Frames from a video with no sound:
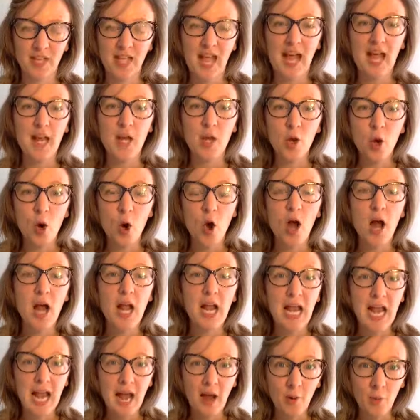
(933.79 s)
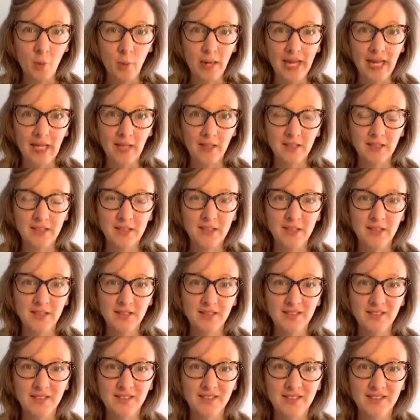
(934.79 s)
and not allowing
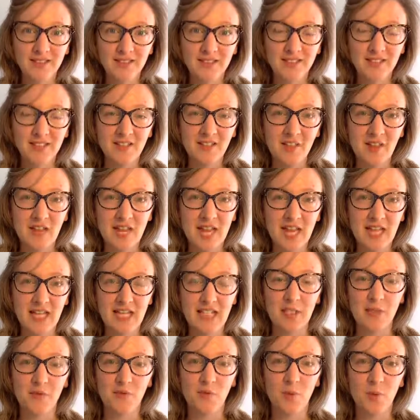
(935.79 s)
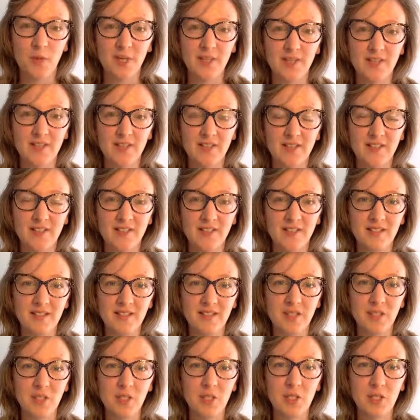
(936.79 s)
the negative ones
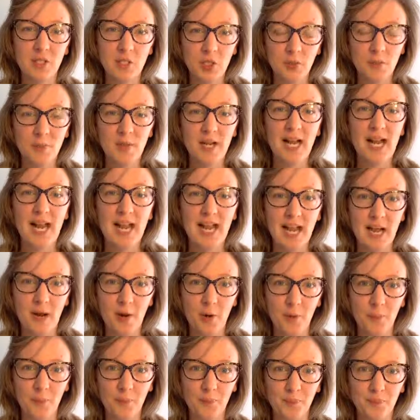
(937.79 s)
to play out.